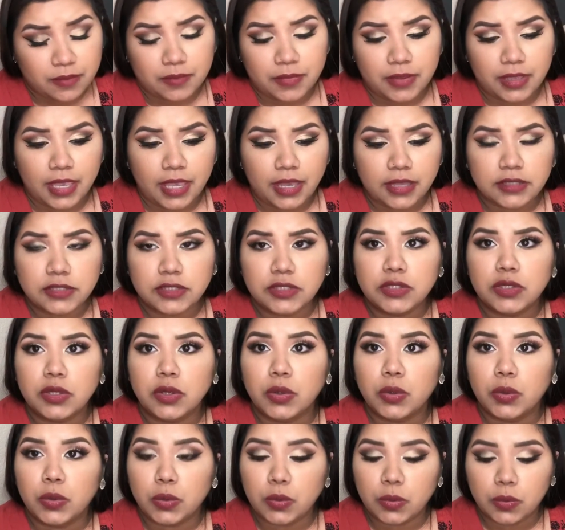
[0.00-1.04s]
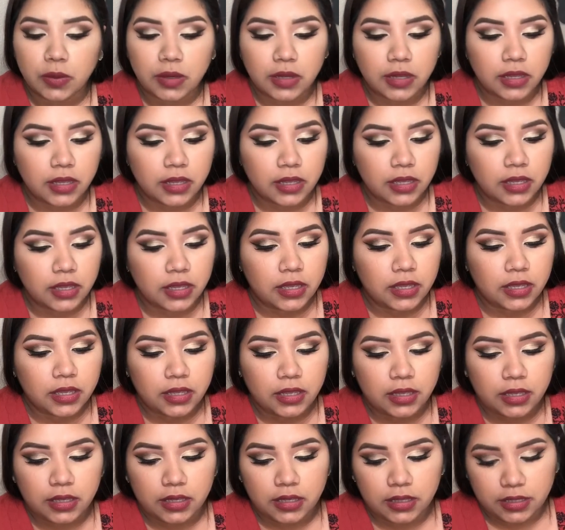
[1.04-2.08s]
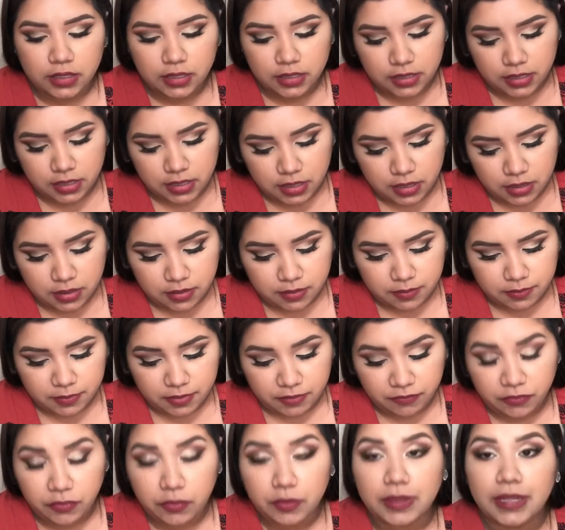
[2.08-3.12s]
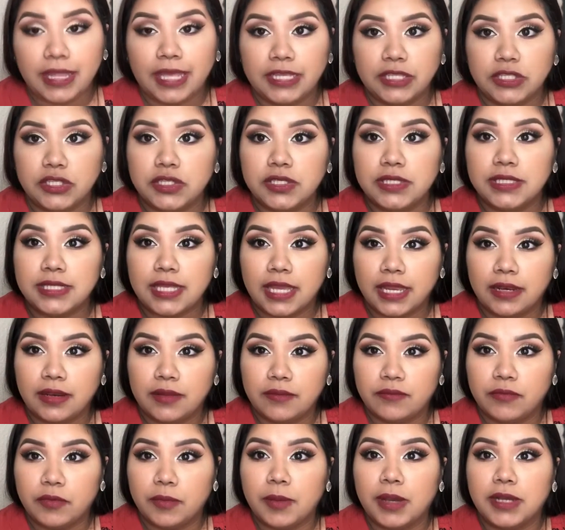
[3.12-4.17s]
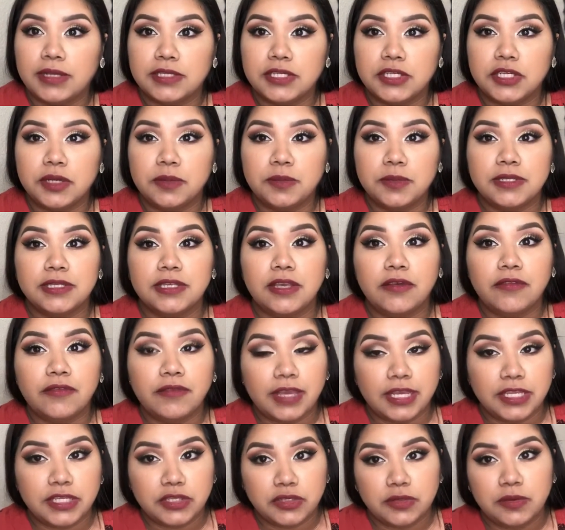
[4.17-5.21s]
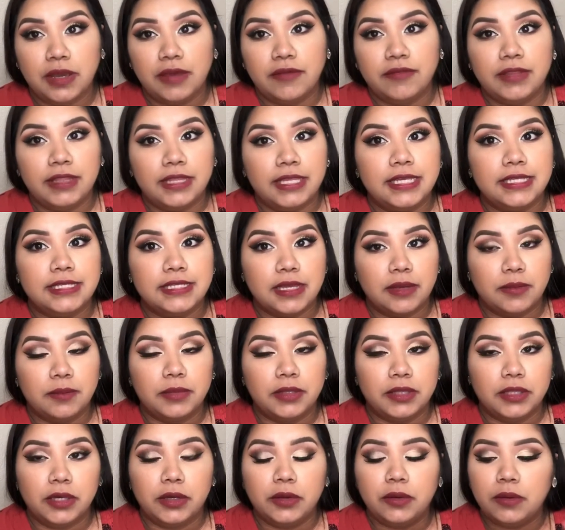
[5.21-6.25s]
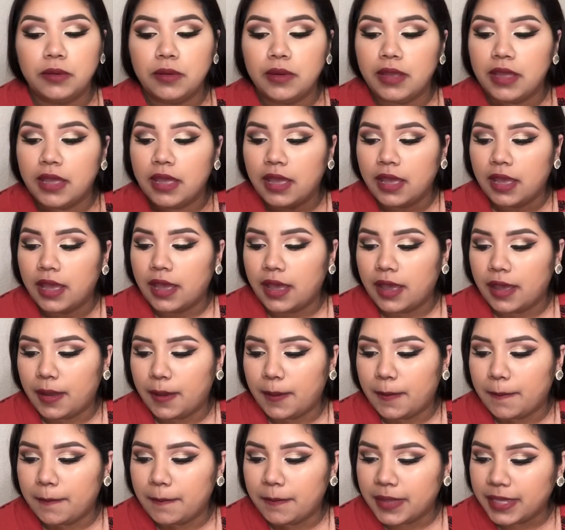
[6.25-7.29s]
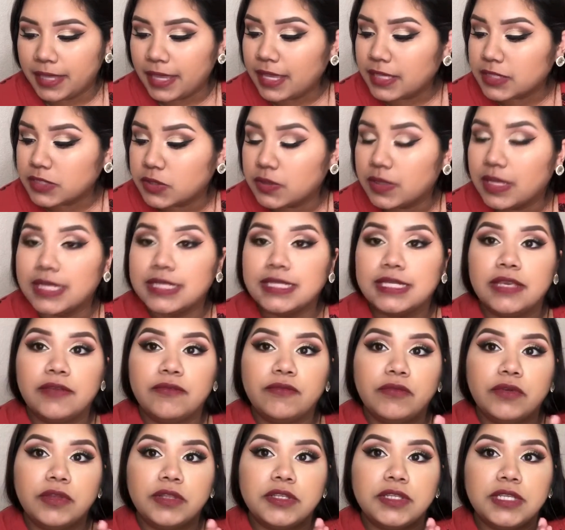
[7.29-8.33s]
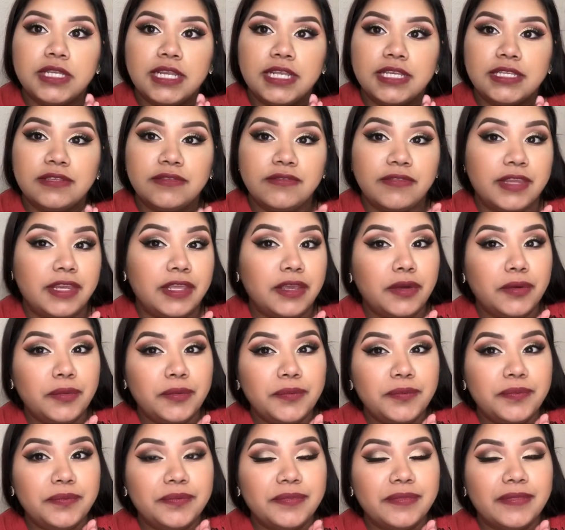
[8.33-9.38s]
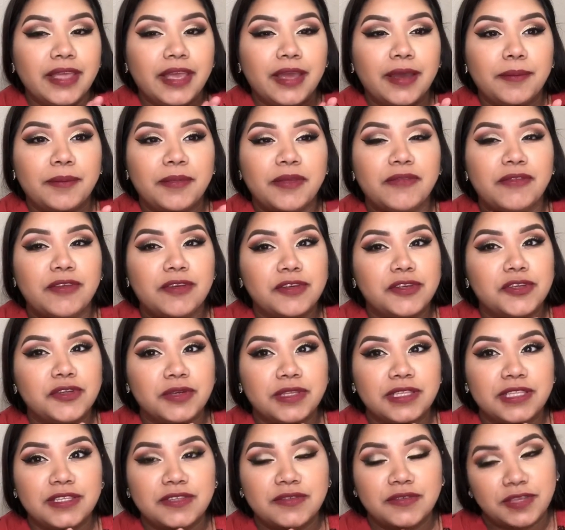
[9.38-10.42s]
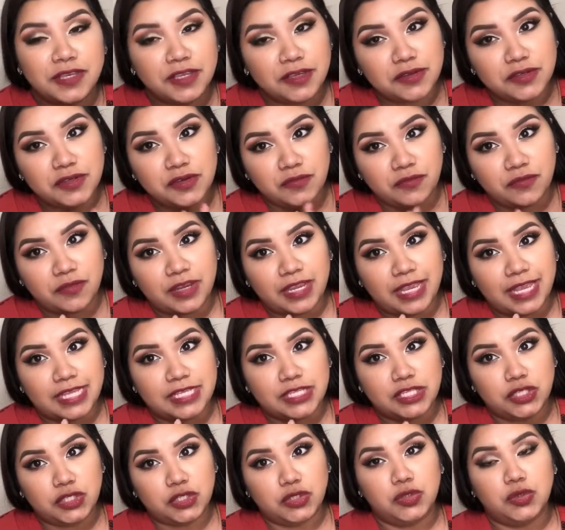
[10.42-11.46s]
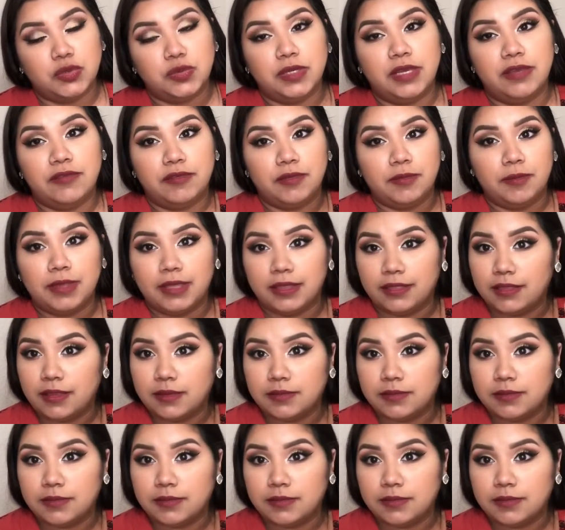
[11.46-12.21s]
but yeah, so um, if you would like to sign up for BoxyCharm yourself, I do have a link down below. Um, but yeah, so that's it for today's video. Um, if you enjoyed this video, don't forget to give it a big